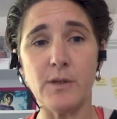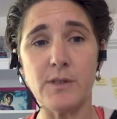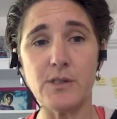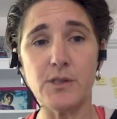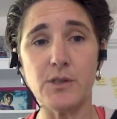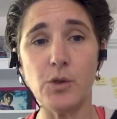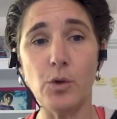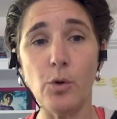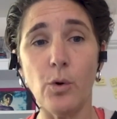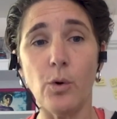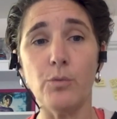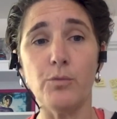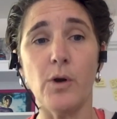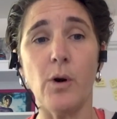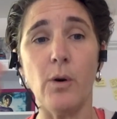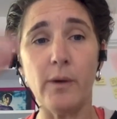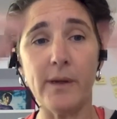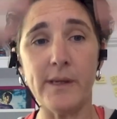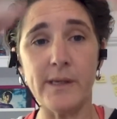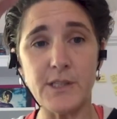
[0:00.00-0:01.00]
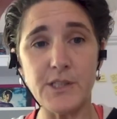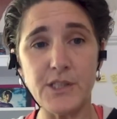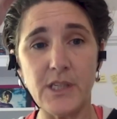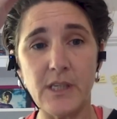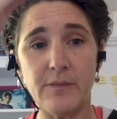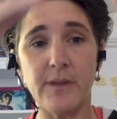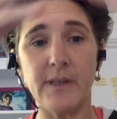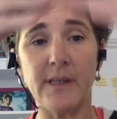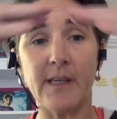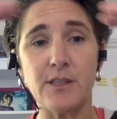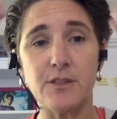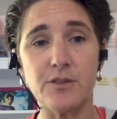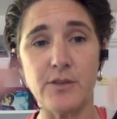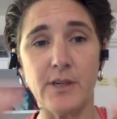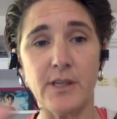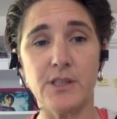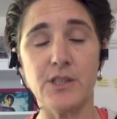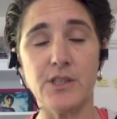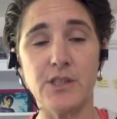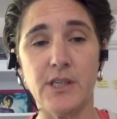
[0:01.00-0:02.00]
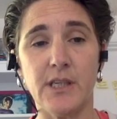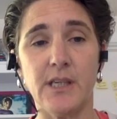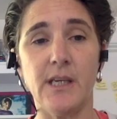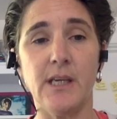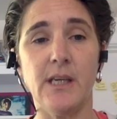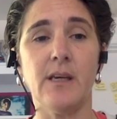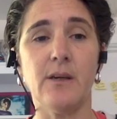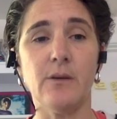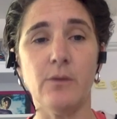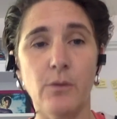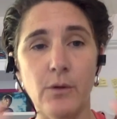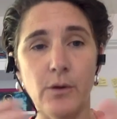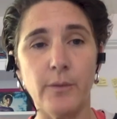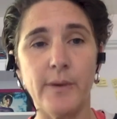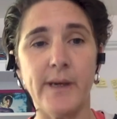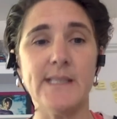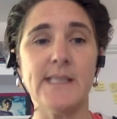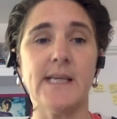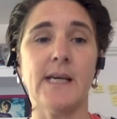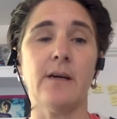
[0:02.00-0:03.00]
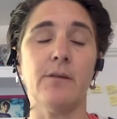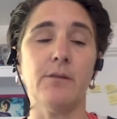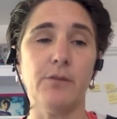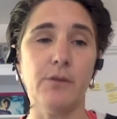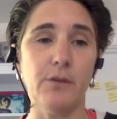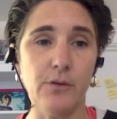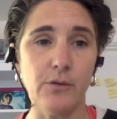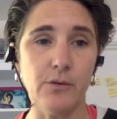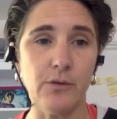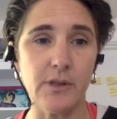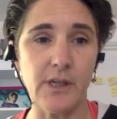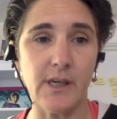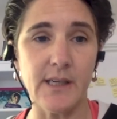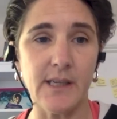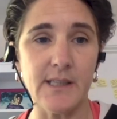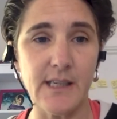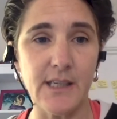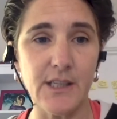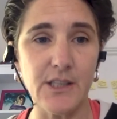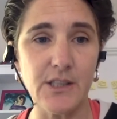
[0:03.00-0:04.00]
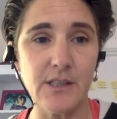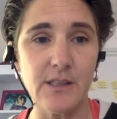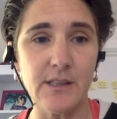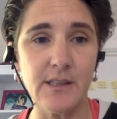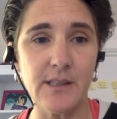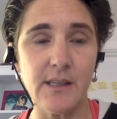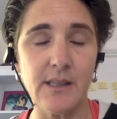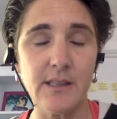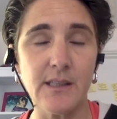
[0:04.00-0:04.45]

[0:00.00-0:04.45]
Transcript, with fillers: What's your role in achieving that strategy all the way down through the organisation?